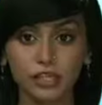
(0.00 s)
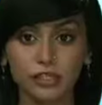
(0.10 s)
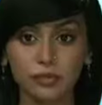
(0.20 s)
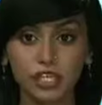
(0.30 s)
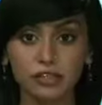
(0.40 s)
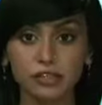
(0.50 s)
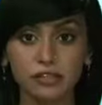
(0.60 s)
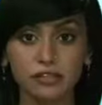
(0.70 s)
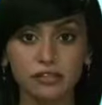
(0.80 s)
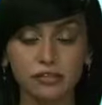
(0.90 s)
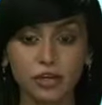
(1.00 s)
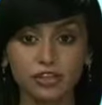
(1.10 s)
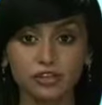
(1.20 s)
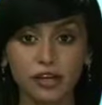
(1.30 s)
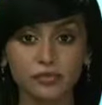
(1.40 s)
its peers in the
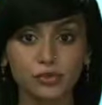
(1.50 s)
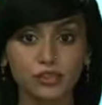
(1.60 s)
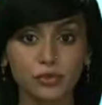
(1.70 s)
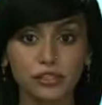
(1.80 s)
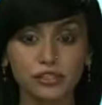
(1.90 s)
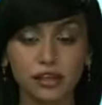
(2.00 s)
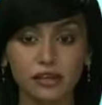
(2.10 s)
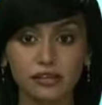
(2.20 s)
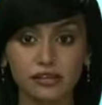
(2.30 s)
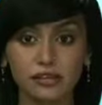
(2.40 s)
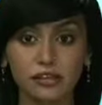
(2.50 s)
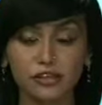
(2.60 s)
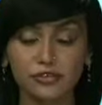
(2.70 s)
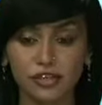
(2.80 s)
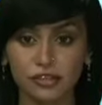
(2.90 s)
SmarTrend Resorts and
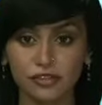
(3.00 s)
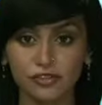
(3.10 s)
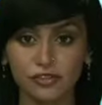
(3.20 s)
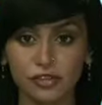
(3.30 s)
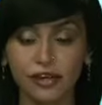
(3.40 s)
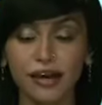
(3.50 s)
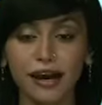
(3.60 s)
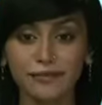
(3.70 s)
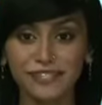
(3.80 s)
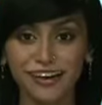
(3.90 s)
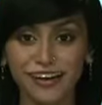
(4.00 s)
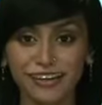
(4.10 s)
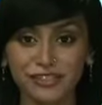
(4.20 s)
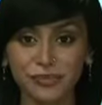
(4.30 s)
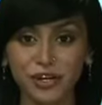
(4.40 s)
Casinos industry. I'm Sarah
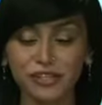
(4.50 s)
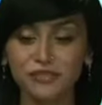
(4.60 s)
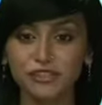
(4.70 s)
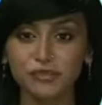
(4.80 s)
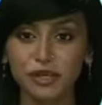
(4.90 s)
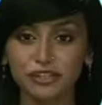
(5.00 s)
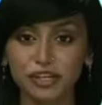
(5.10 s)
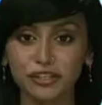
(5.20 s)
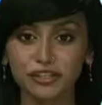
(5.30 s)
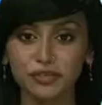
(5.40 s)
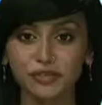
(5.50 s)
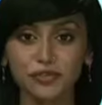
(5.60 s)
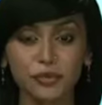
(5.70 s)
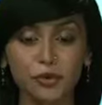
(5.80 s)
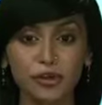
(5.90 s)
Hashimaris for SmarTrend News.
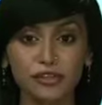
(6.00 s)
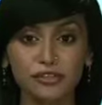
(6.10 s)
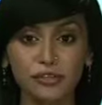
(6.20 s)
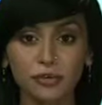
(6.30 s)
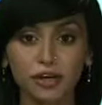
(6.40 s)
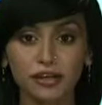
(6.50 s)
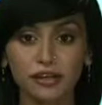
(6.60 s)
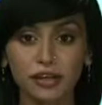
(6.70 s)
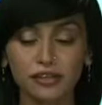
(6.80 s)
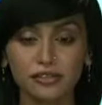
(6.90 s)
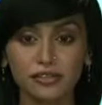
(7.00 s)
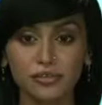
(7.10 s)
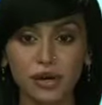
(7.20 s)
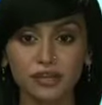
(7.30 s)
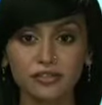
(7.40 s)
For more news and market analysis
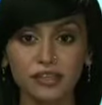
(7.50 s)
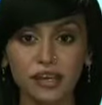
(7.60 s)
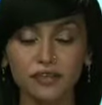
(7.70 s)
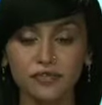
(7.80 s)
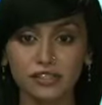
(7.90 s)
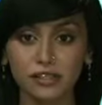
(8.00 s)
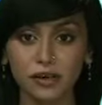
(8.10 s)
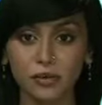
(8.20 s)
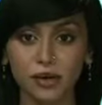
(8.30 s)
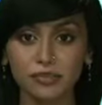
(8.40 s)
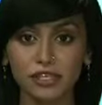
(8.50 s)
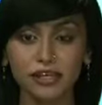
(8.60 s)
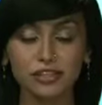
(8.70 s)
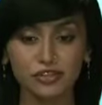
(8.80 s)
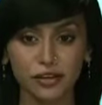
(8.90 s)
throughout the day, visit our
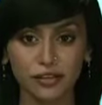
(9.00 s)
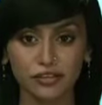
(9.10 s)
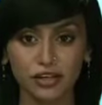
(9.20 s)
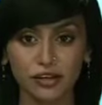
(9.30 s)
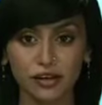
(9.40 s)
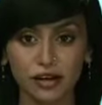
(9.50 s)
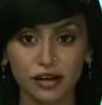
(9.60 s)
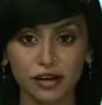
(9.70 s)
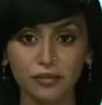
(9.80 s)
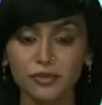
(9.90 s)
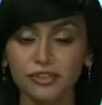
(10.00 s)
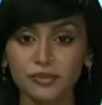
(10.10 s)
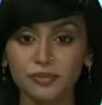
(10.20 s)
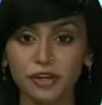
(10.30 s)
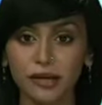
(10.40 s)
website, tradethetrend.com, or
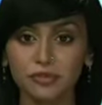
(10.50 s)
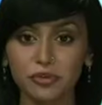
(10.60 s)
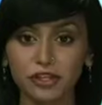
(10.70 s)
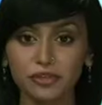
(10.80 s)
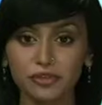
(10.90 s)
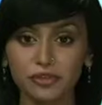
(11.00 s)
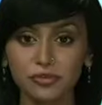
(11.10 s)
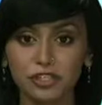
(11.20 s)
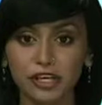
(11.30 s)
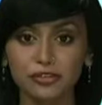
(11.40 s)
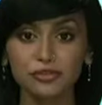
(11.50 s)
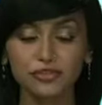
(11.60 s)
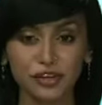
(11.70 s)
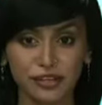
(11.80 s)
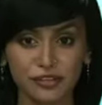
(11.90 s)
subscribe to our YouTube channel,
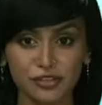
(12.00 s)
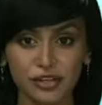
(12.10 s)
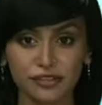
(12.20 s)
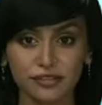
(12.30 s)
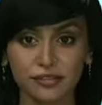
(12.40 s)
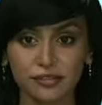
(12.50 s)
Trade the Trend.